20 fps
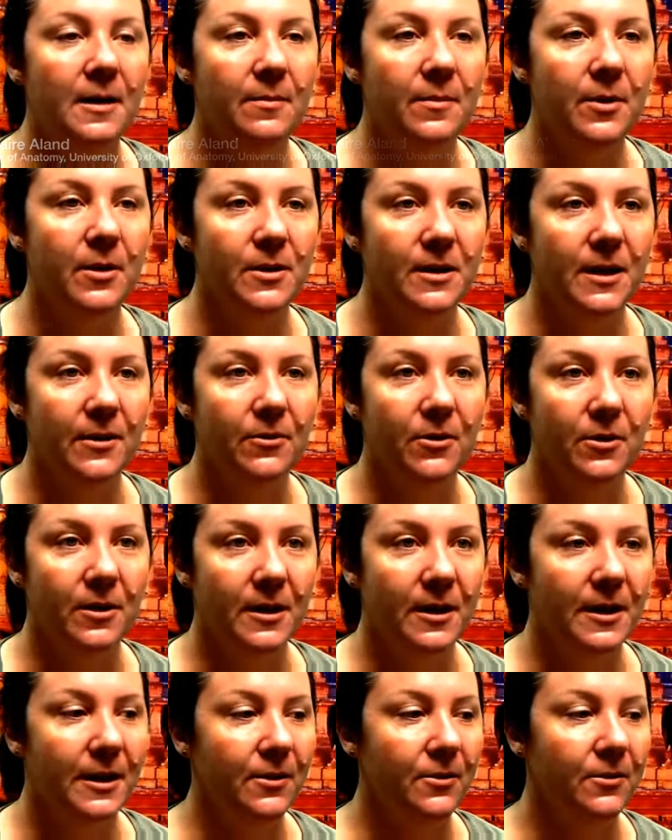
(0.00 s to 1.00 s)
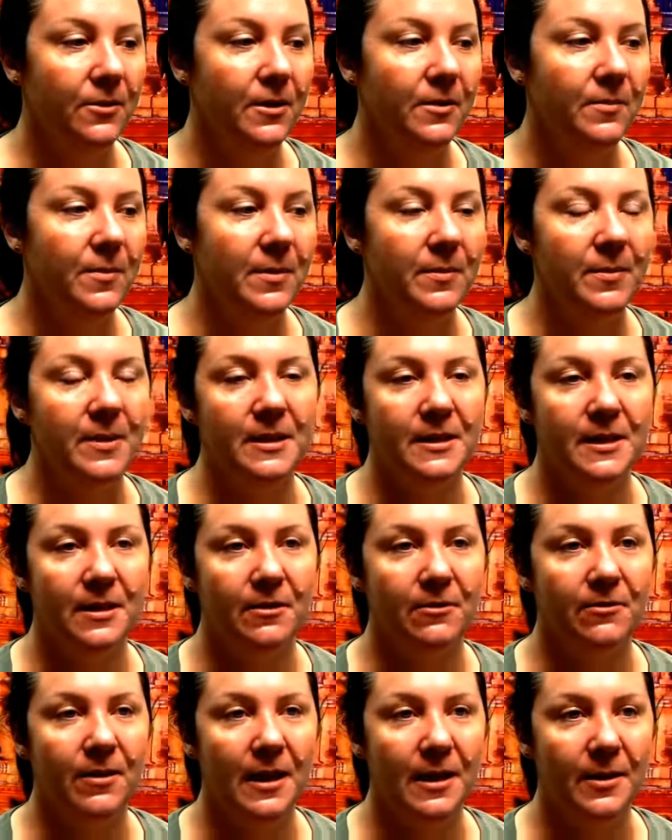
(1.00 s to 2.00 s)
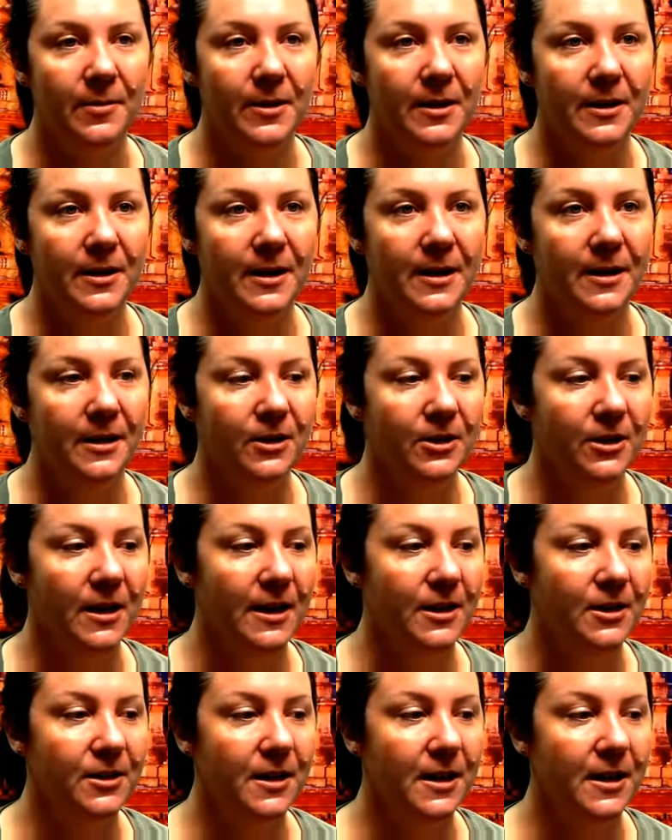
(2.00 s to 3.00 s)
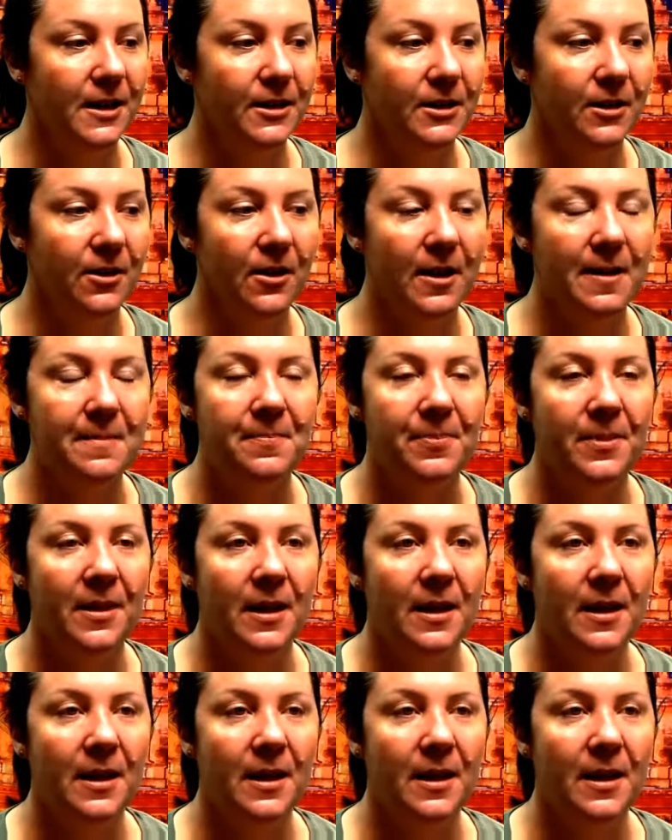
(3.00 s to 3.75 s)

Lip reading: Because they've got clinical commitments, their availability can change at any time.